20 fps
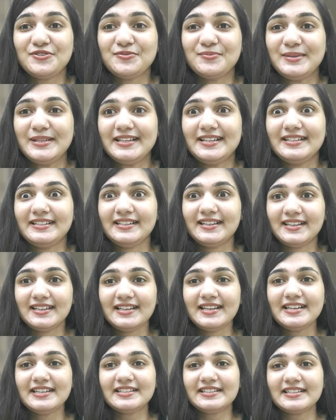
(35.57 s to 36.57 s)
to be a
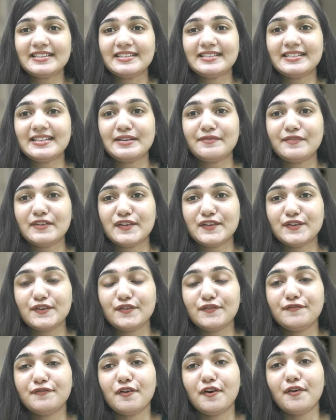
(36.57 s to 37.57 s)
really interesting
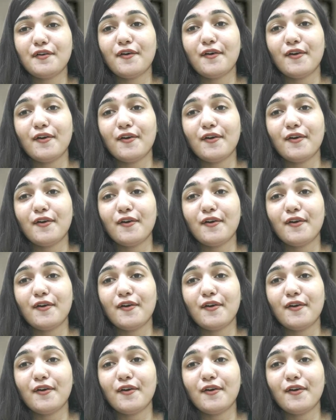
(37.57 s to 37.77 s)
video for